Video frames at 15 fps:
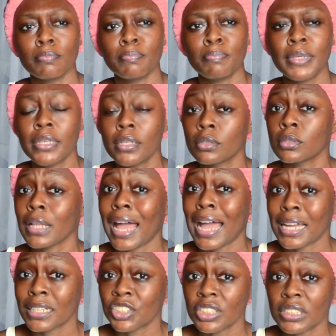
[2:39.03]
peel
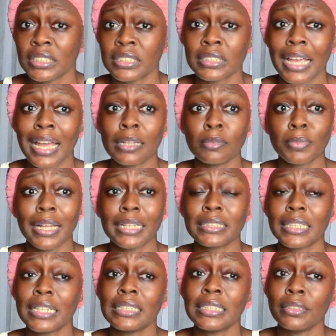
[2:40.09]
ashes and
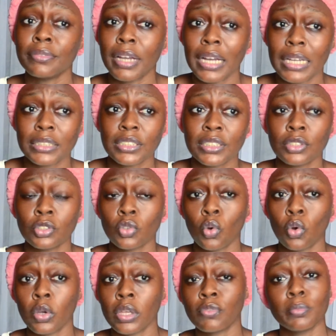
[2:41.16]
plantain leaf ashes,
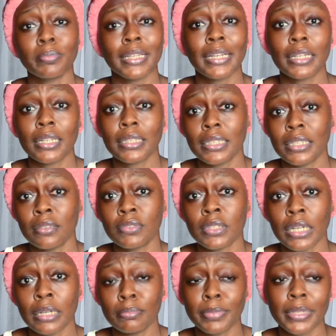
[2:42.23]
or even banana leaves
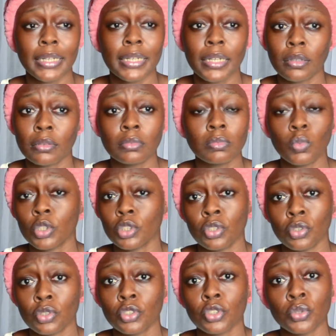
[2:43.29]
and banana
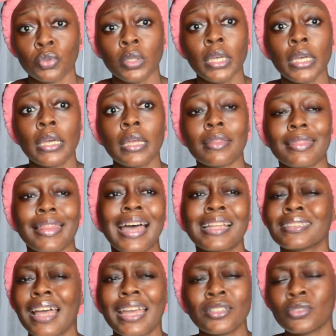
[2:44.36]
whatnot. So that
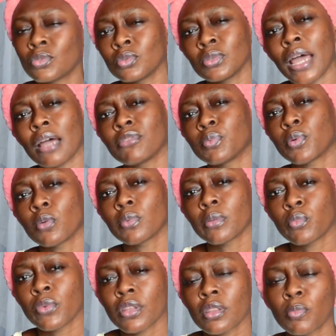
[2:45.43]
I don't have a problem
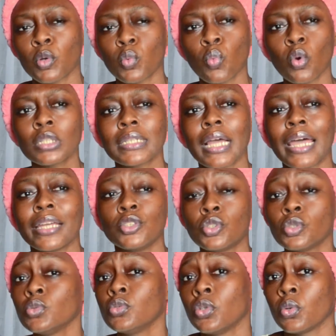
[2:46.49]
with, but what I
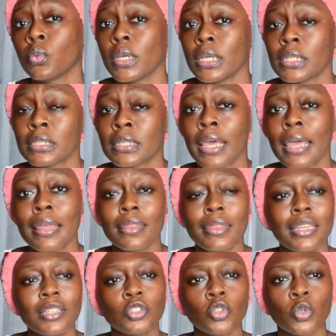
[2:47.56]
do know is
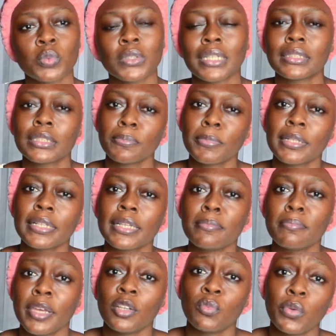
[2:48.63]
these soaps are typically
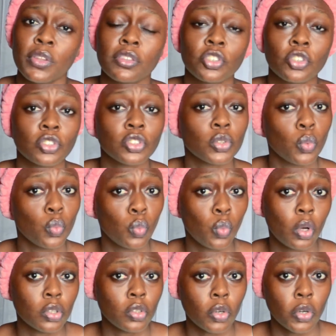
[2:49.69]
made with just
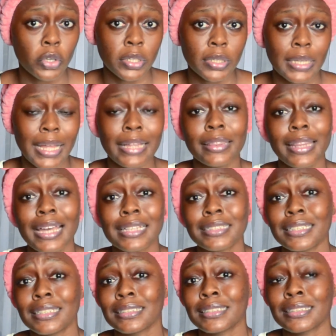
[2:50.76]
one oil, and that
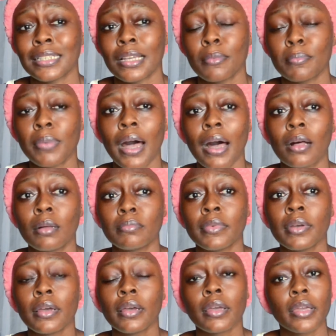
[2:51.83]
is palm
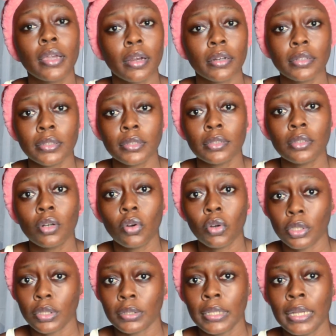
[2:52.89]
kernel
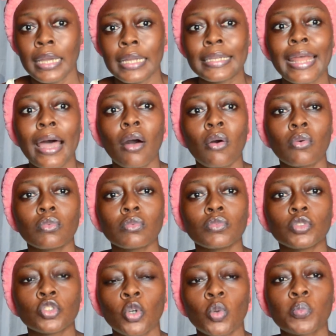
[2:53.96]
oil. Now,
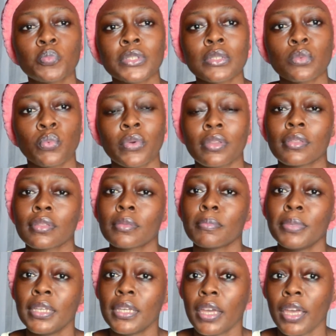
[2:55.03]
soaps with
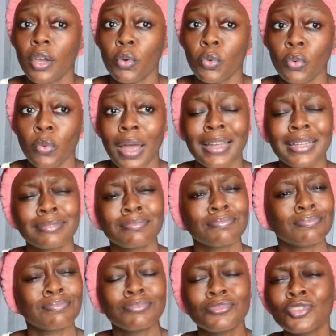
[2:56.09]
PKO are
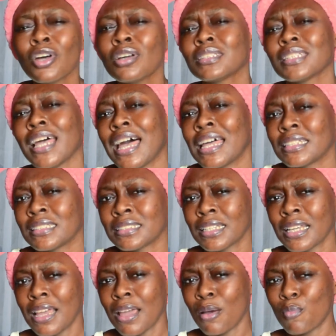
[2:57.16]
not as
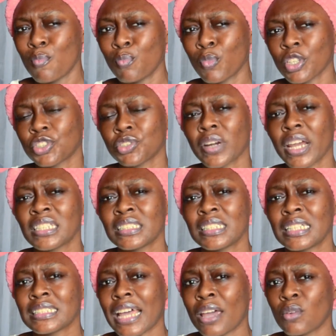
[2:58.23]
moisturizing
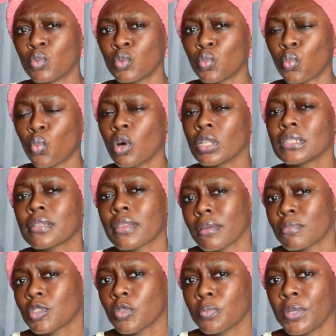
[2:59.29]
as I would want them
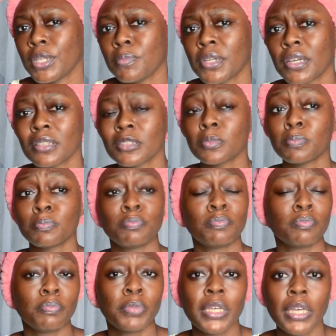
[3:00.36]
to be, because
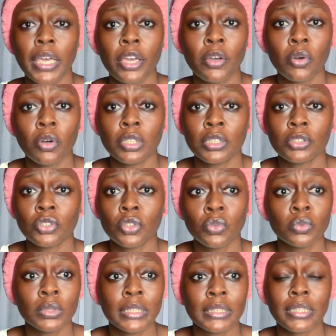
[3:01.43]
PKO on its own is